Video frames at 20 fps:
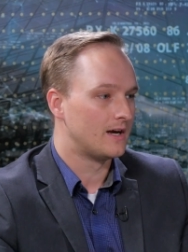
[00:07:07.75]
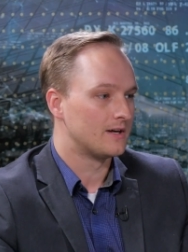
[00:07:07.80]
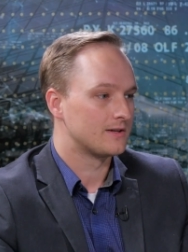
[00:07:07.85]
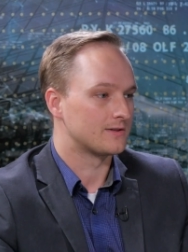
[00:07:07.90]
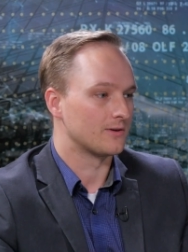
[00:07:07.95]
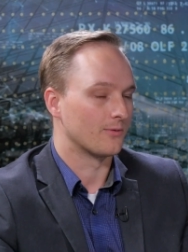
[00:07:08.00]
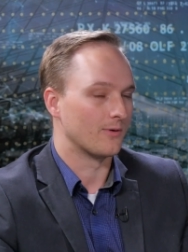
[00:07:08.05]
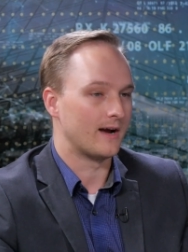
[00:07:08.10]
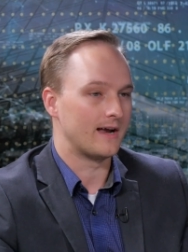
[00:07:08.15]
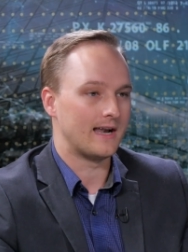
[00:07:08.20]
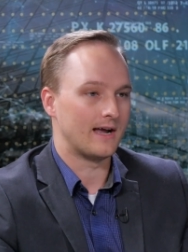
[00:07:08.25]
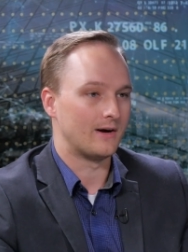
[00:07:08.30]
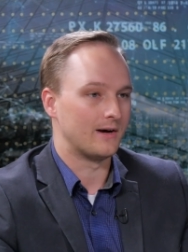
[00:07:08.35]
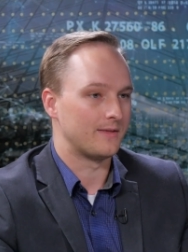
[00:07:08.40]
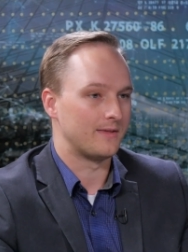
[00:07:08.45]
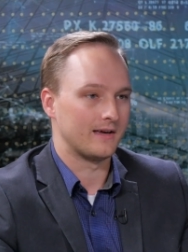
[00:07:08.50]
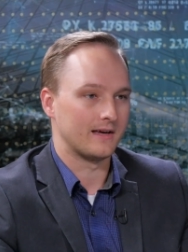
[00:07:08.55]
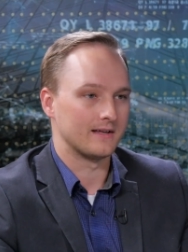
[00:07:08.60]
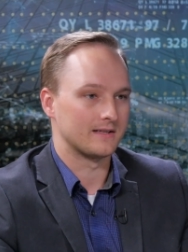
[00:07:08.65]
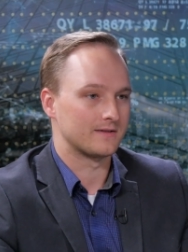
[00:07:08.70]
So right now, I
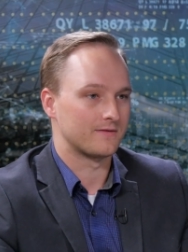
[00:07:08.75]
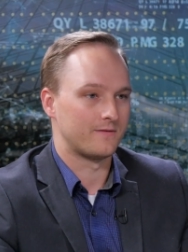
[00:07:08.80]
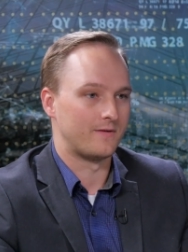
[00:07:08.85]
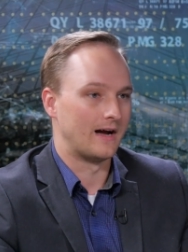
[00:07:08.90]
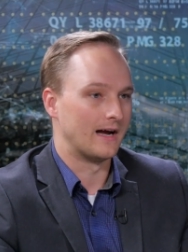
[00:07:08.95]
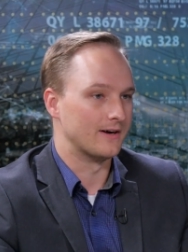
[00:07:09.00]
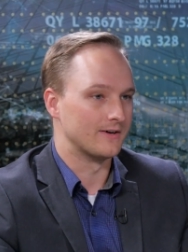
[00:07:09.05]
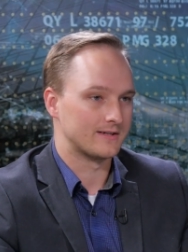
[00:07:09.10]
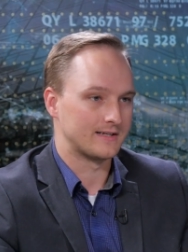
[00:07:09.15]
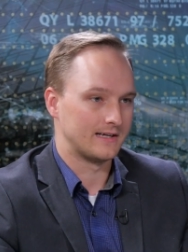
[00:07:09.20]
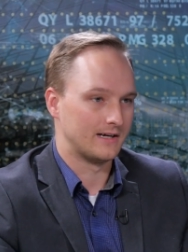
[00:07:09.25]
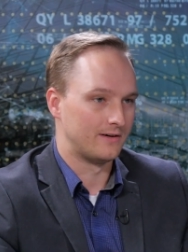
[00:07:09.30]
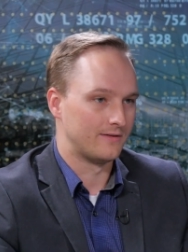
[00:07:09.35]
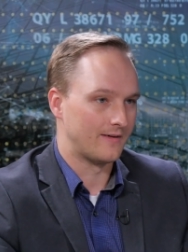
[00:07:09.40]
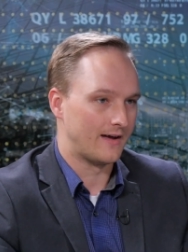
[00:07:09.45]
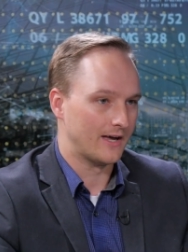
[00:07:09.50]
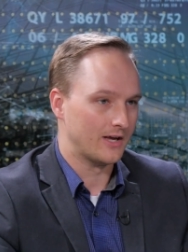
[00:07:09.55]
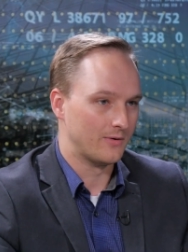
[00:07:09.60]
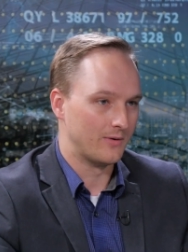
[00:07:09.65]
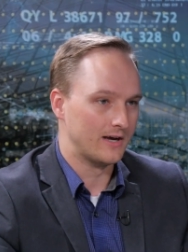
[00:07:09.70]
think it's fire sale
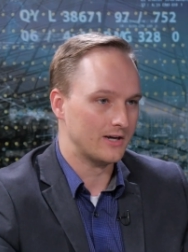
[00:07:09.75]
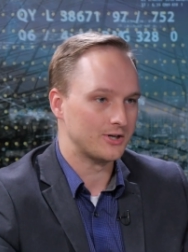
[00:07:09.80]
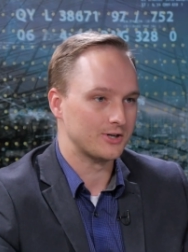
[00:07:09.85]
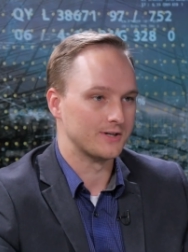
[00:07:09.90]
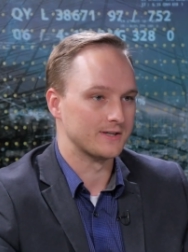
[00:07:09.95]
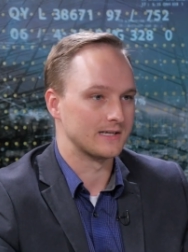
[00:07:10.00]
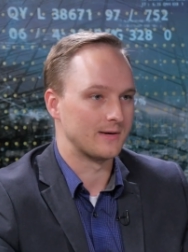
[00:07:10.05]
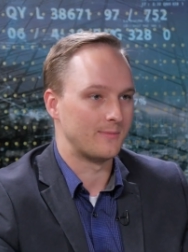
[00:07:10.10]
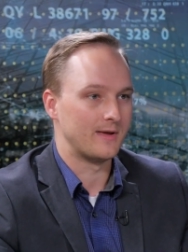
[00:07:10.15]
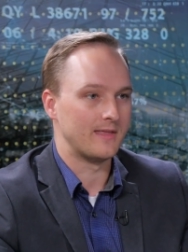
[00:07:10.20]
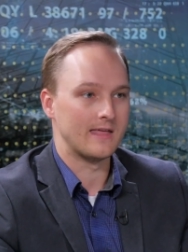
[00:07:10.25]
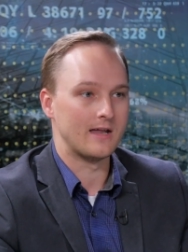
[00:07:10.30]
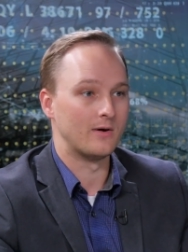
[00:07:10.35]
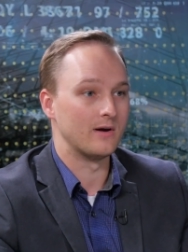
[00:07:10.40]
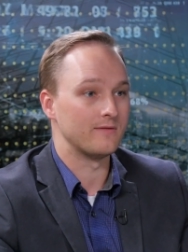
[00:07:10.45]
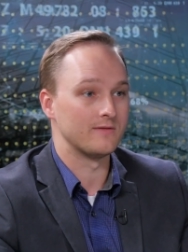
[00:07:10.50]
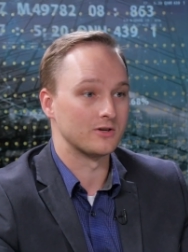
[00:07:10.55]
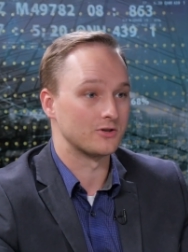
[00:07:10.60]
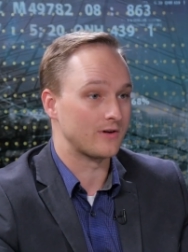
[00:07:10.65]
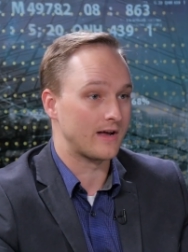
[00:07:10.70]
valuations. I mean, they don't
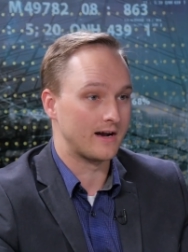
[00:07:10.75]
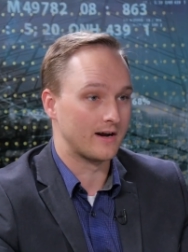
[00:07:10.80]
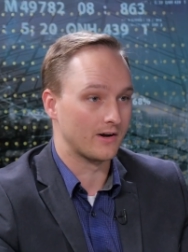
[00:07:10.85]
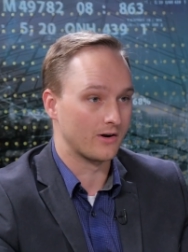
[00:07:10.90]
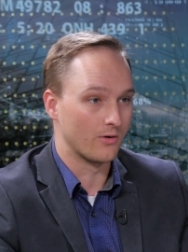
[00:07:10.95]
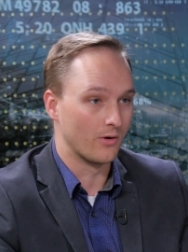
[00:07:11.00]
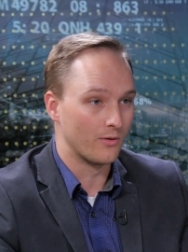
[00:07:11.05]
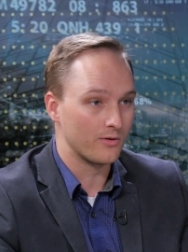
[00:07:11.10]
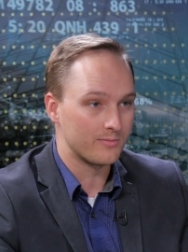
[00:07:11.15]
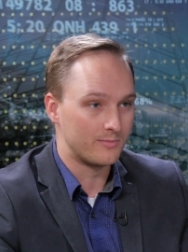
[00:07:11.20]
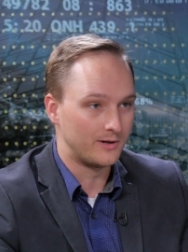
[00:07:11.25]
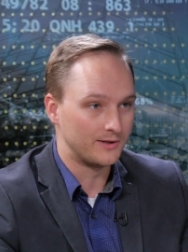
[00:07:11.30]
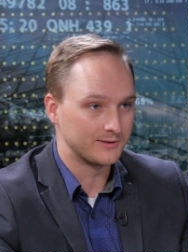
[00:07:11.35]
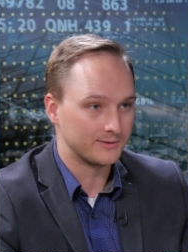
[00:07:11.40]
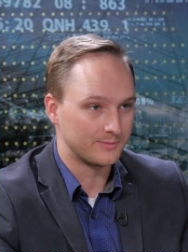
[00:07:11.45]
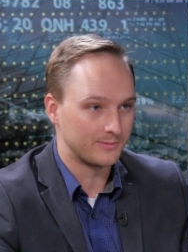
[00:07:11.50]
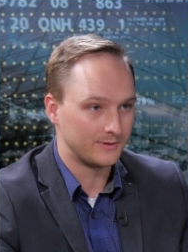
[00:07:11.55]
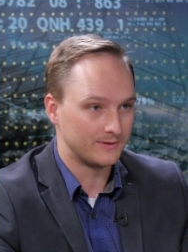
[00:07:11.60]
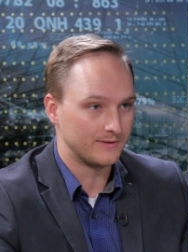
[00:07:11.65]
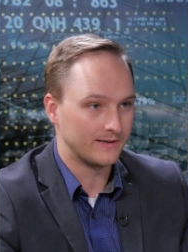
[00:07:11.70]
even trade at a growth
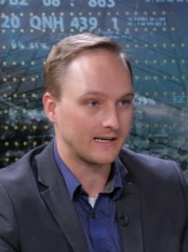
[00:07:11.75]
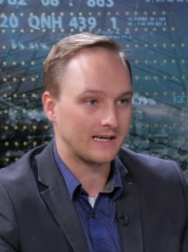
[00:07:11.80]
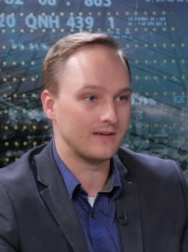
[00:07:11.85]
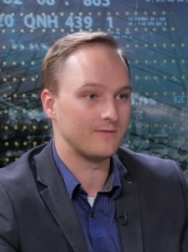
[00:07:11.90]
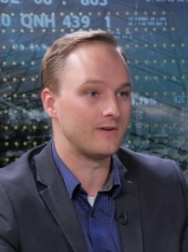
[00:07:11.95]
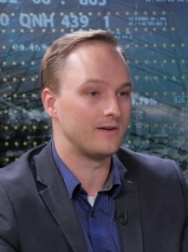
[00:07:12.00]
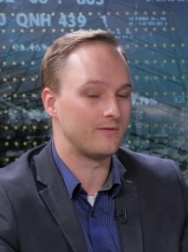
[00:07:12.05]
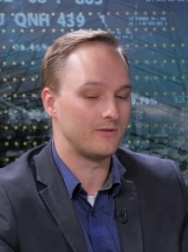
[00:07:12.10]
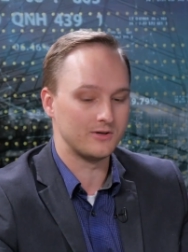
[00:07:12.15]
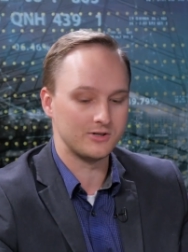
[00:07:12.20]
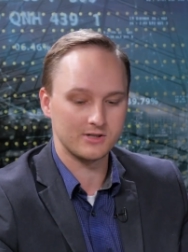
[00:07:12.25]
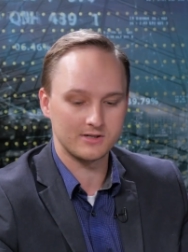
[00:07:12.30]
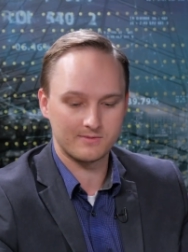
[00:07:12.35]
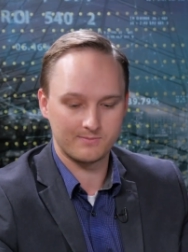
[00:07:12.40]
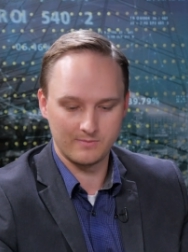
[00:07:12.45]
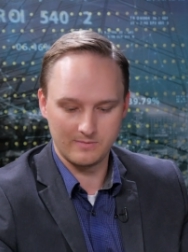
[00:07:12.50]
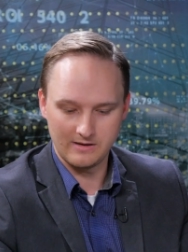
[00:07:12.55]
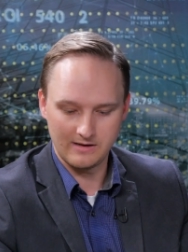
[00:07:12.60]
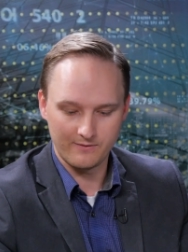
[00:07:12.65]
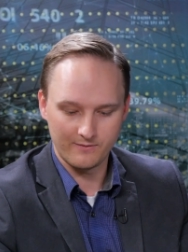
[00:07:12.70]
multiple. Like, even if you just
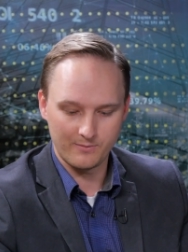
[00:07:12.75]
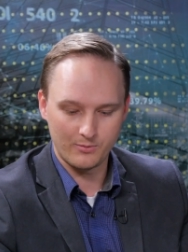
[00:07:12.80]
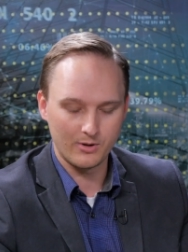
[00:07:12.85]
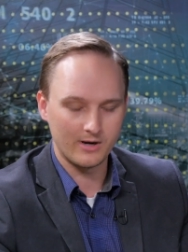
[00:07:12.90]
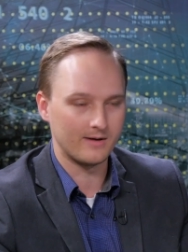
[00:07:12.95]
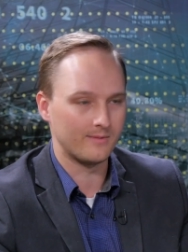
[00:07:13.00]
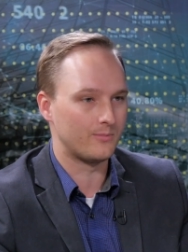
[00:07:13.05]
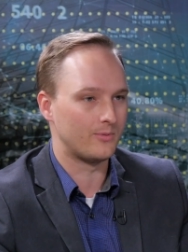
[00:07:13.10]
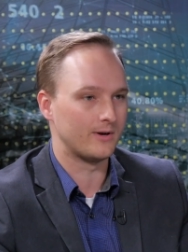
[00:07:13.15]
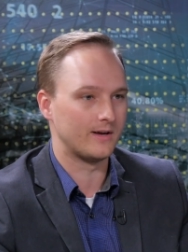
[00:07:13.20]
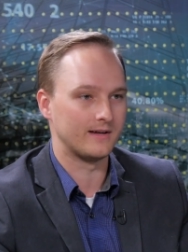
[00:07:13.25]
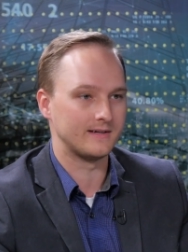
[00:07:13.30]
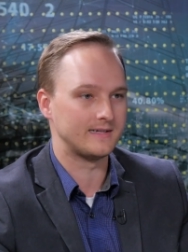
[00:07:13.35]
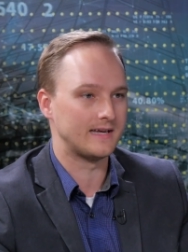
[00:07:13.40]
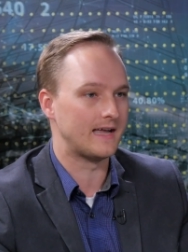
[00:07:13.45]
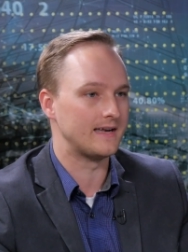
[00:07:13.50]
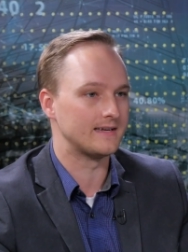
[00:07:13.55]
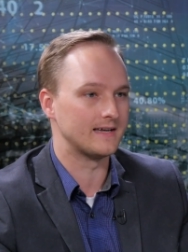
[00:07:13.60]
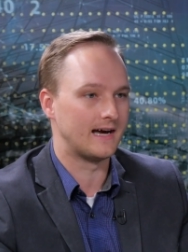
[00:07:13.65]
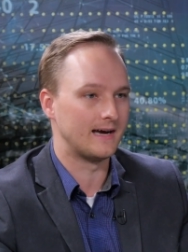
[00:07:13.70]
put a
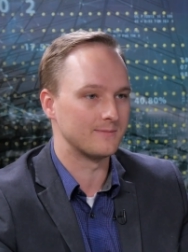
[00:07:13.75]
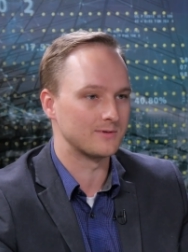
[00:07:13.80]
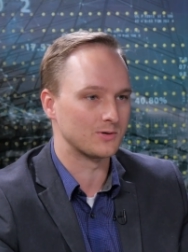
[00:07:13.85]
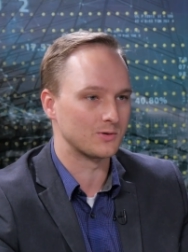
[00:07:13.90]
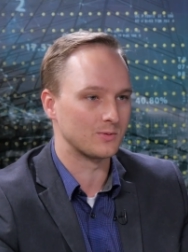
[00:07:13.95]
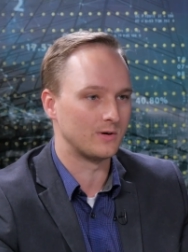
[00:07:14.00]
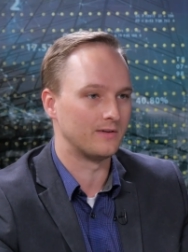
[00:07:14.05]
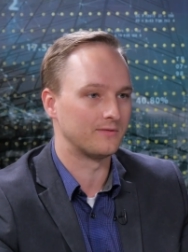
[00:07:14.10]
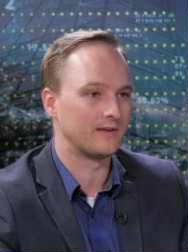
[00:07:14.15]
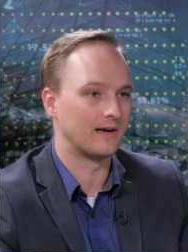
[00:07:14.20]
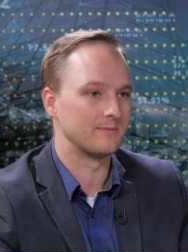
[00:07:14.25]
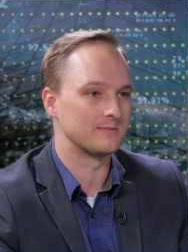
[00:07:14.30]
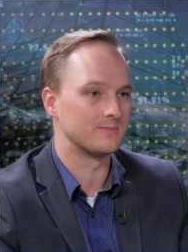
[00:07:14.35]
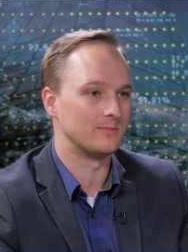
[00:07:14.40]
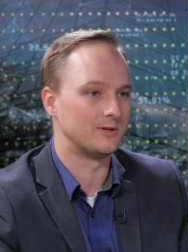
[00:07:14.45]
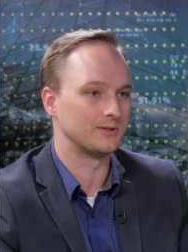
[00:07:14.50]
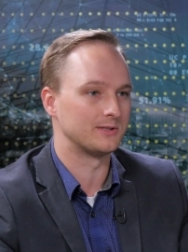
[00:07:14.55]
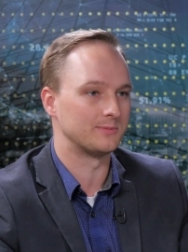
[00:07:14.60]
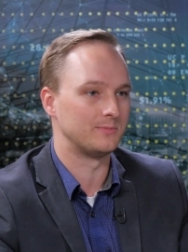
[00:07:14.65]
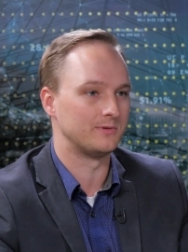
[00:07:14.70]
10 times or 12 times
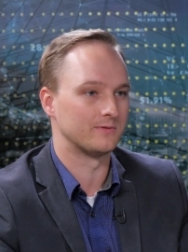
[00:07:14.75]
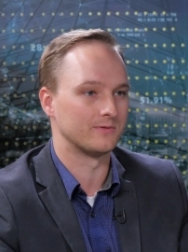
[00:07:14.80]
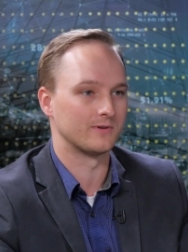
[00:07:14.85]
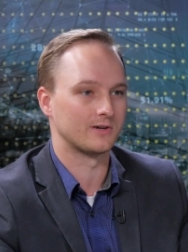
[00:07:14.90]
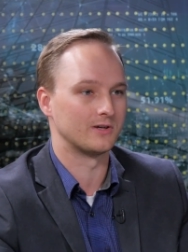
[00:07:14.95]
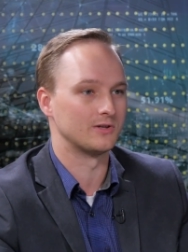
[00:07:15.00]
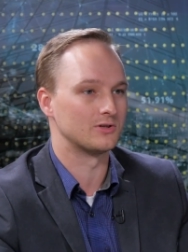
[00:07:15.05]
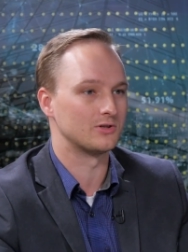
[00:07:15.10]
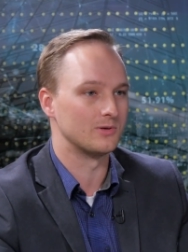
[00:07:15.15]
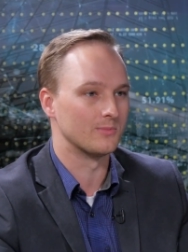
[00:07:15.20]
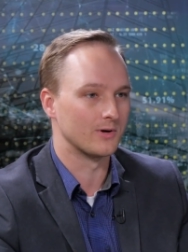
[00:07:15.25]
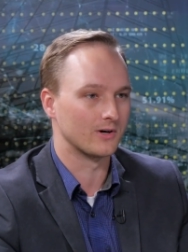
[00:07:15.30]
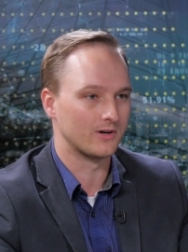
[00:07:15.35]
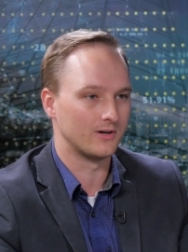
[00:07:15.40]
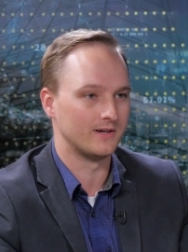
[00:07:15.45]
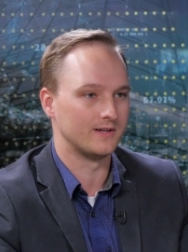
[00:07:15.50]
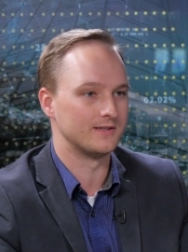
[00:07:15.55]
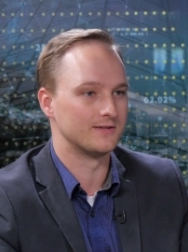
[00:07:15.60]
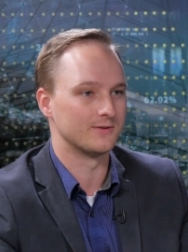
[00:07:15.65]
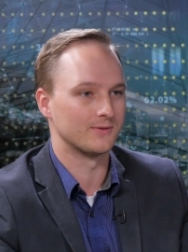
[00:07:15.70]
multiple for consumer
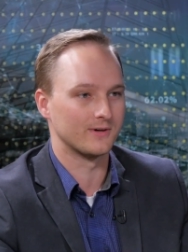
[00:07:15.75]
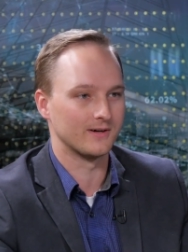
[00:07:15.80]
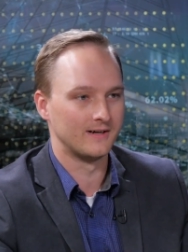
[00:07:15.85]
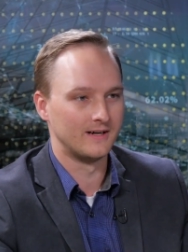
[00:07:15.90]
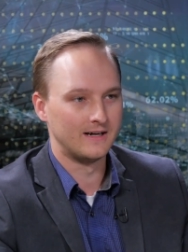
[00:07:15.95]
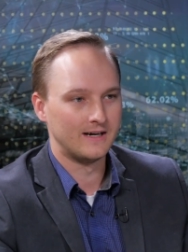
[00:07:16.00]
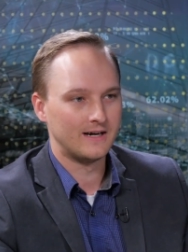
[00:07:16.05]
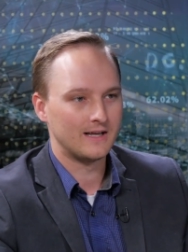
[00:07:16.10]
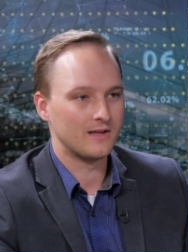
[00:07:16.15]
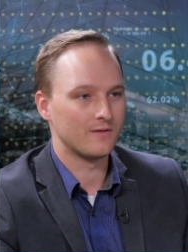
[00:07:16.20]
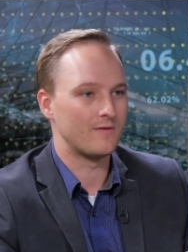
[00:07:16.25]
goods or the